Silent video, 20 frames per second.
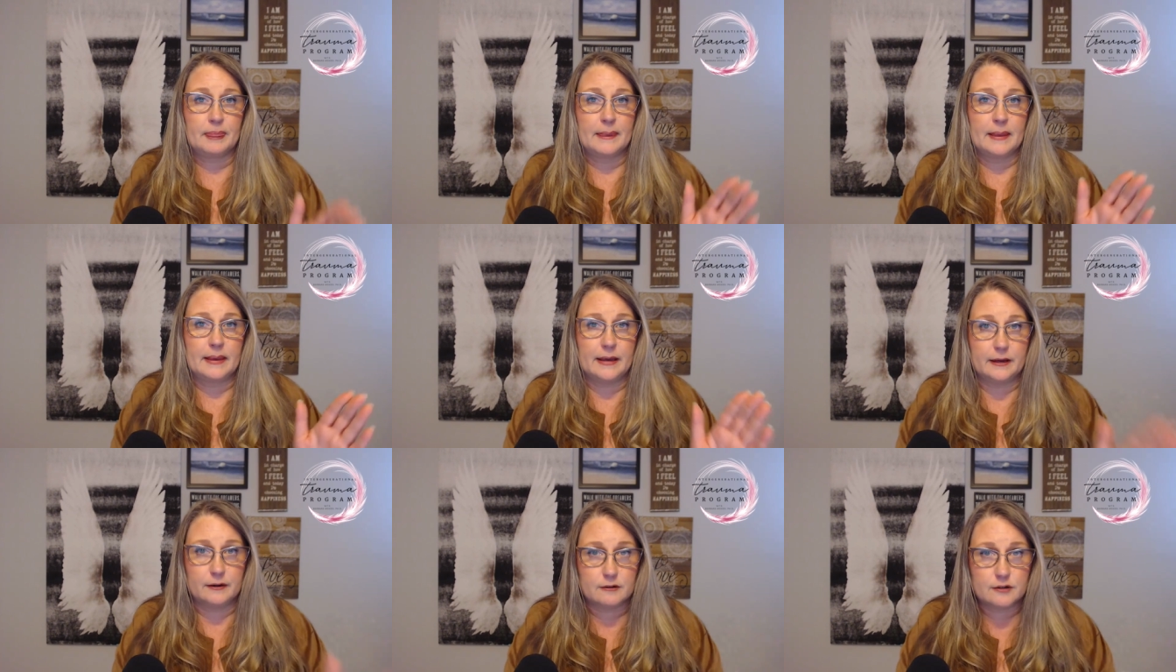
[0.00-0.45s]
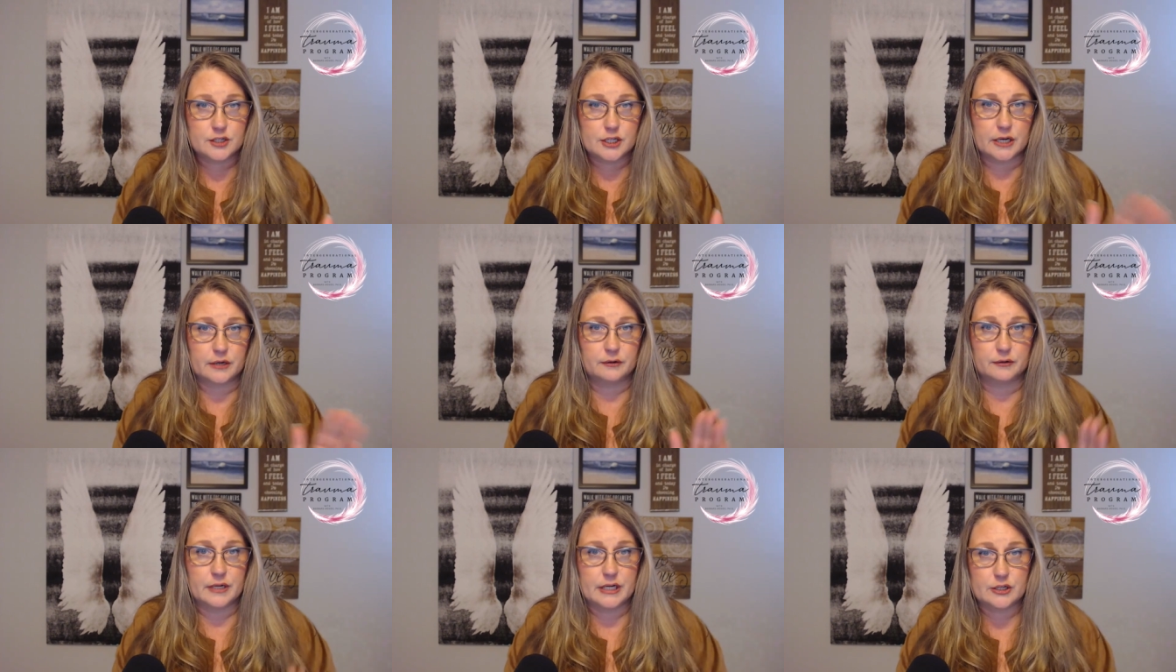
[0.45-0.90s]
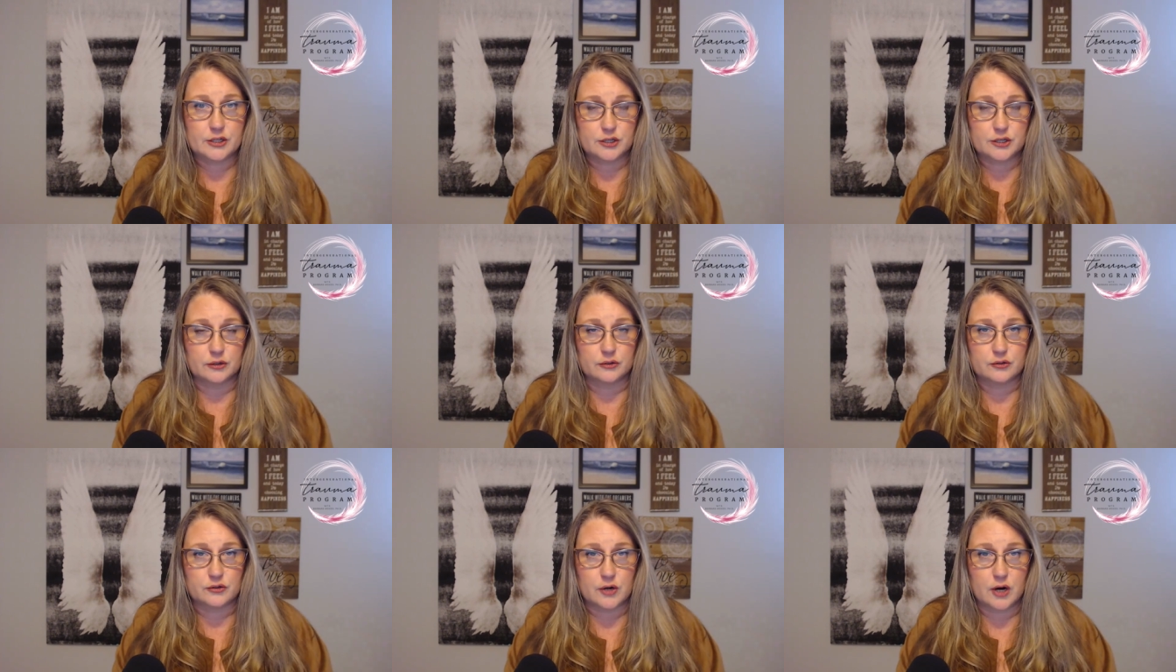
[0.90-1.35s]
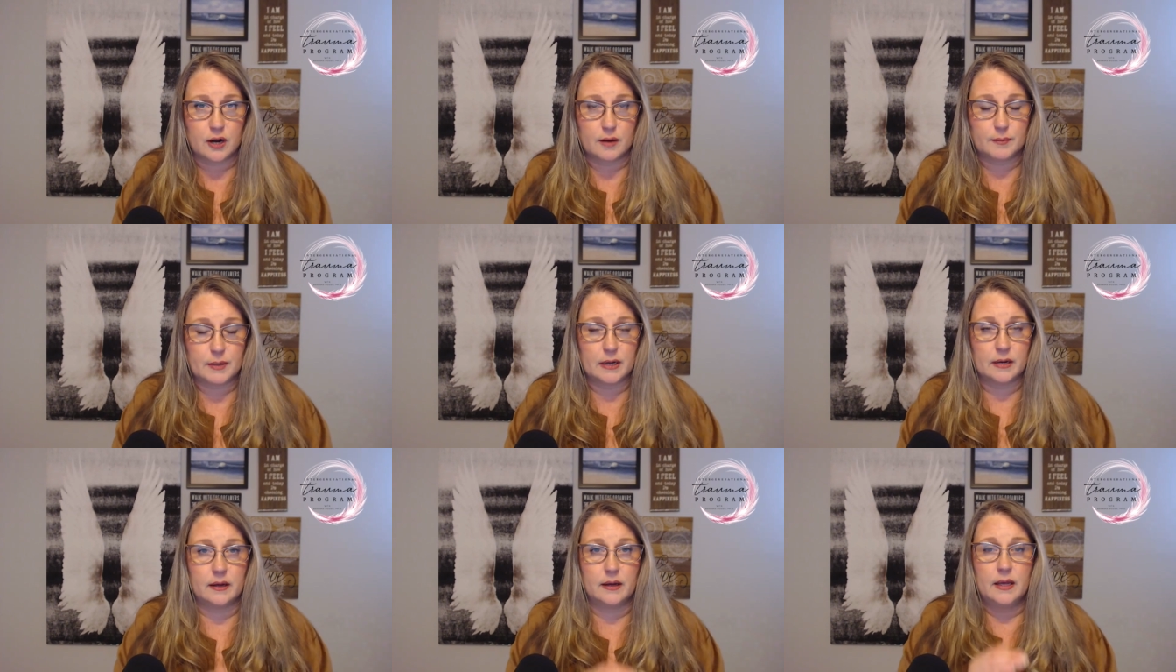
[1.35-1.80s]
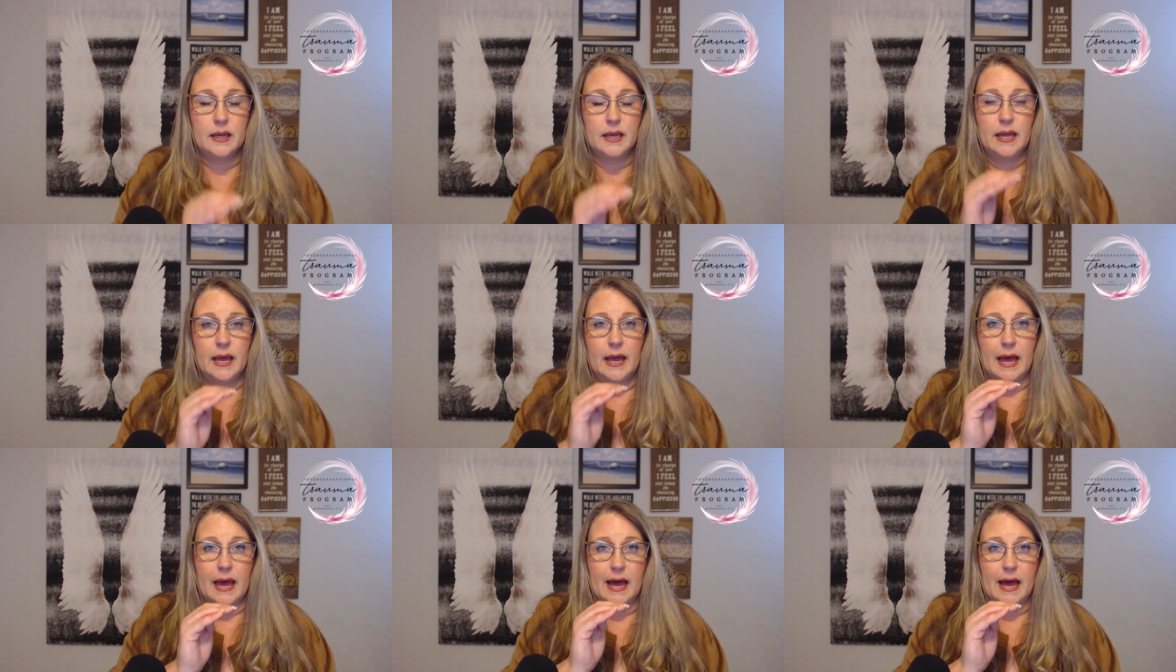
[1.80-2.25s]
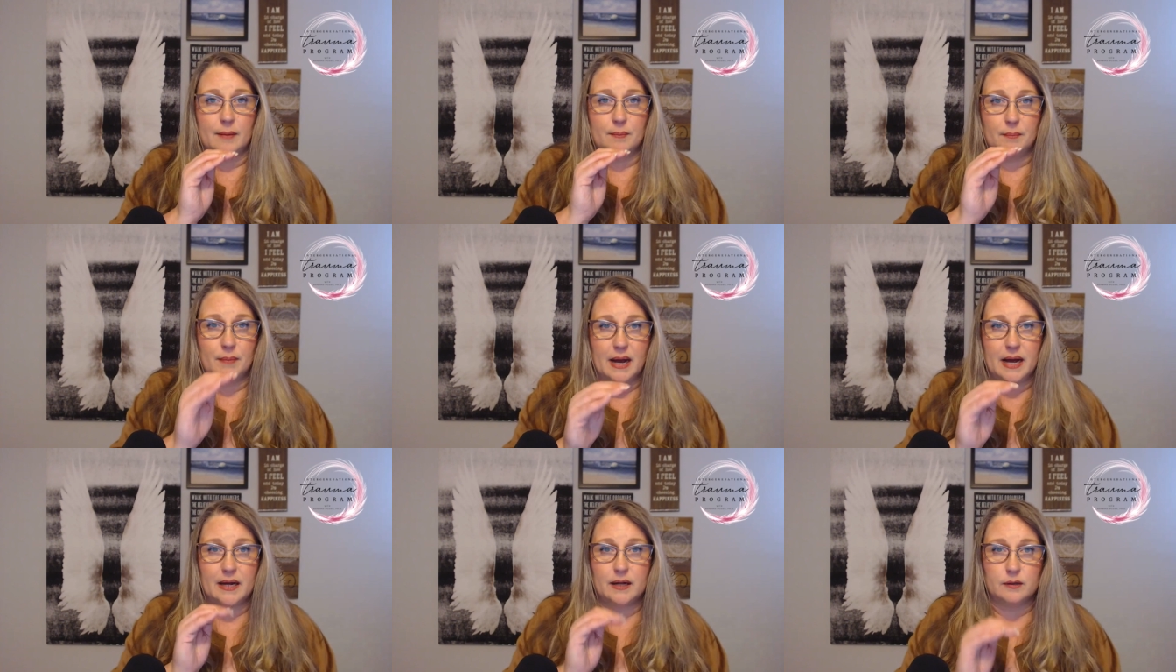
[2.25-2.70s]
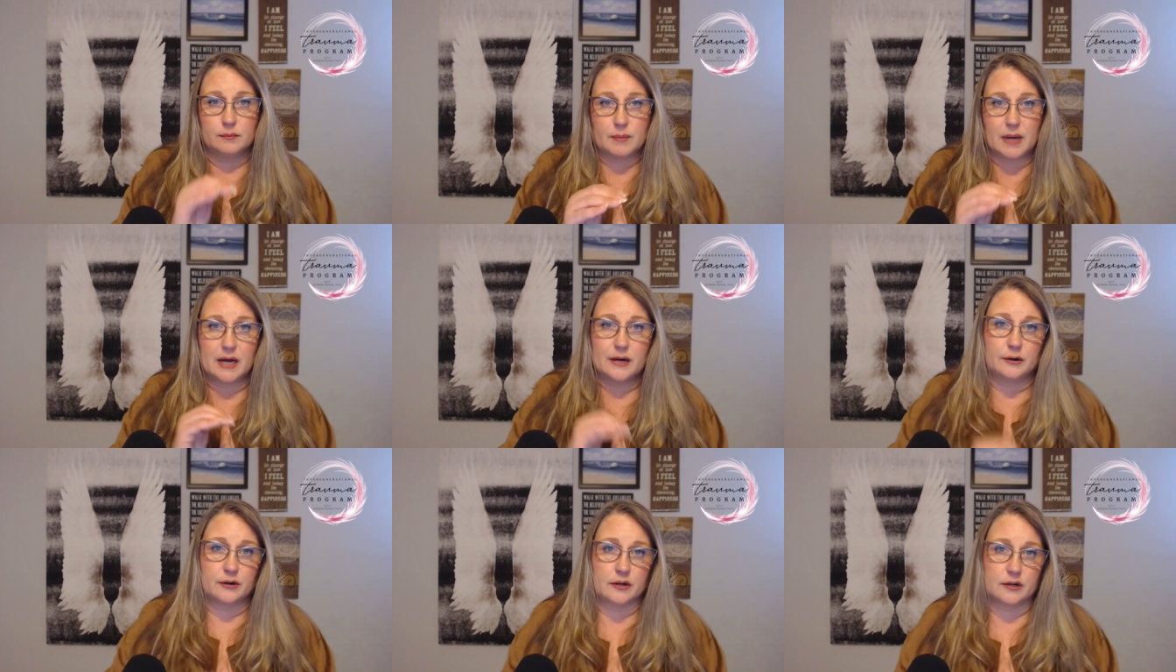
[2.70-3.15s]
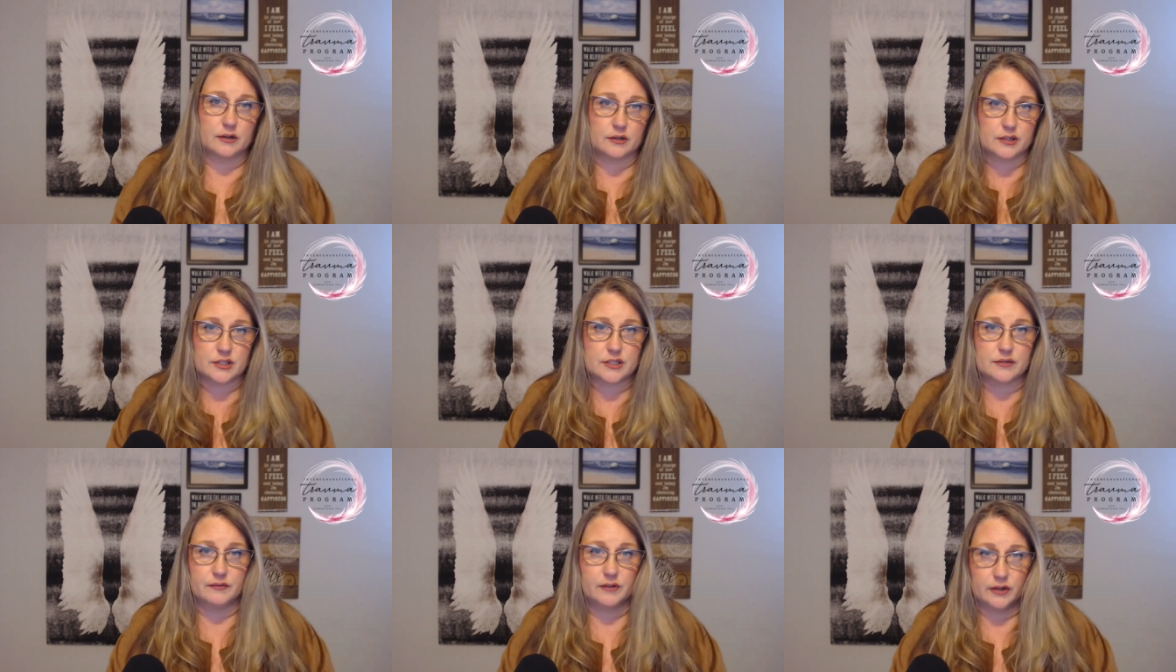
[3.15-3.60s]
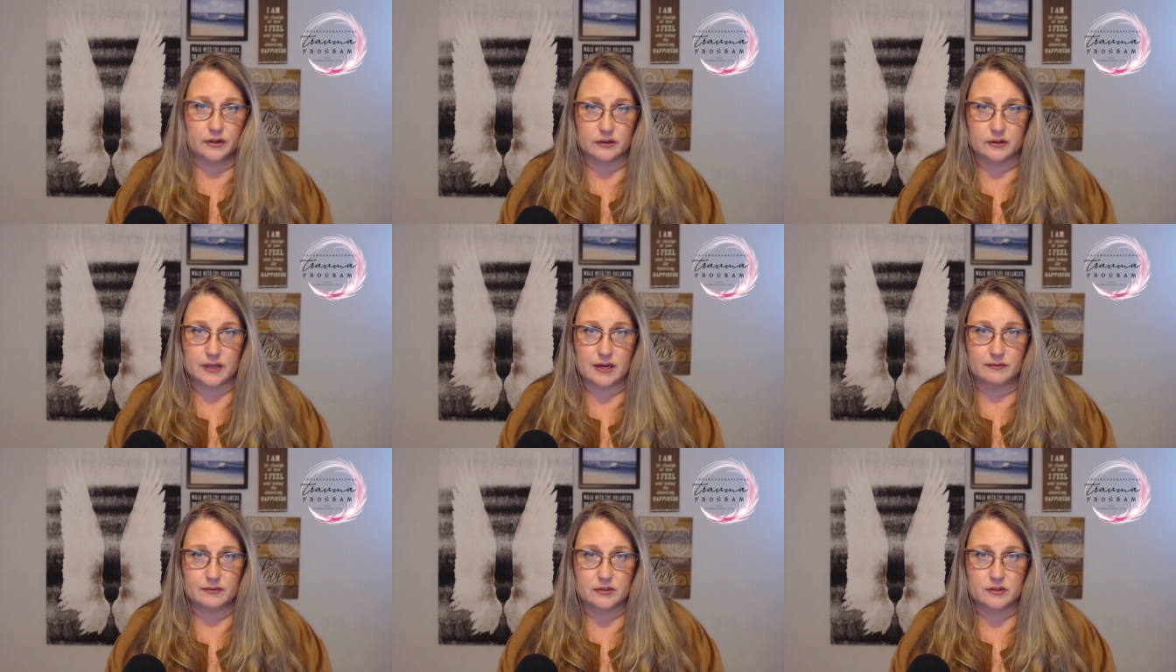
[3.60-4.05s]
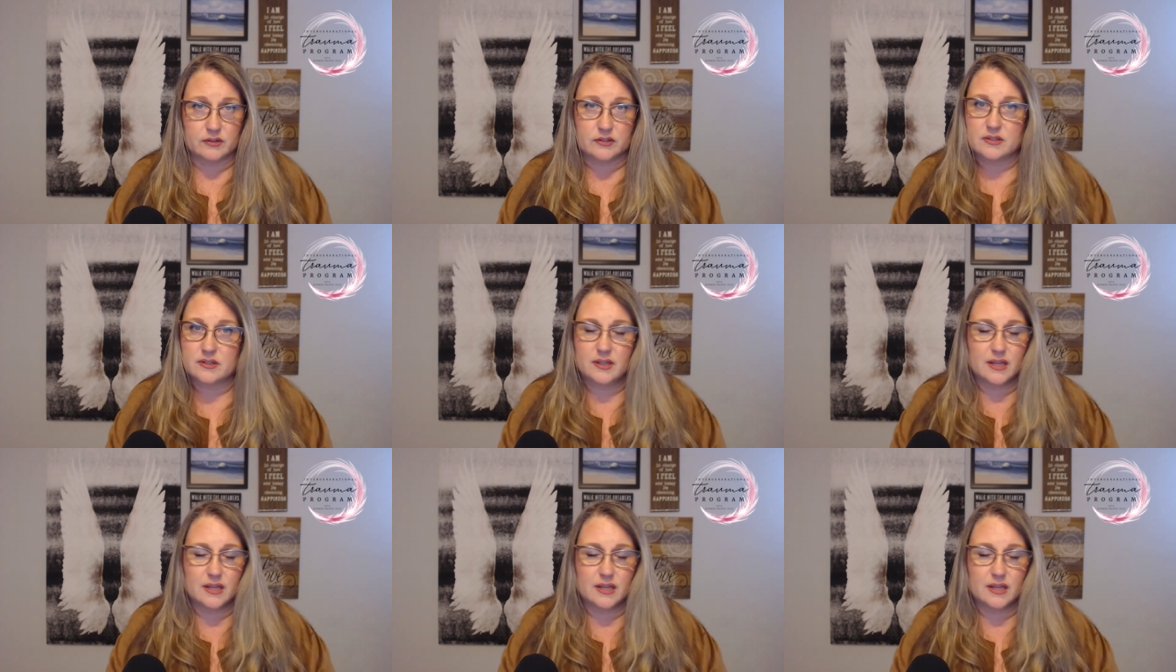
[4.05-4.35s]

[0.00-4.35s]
intergenerational trauma at mild, moderate, or severe levels.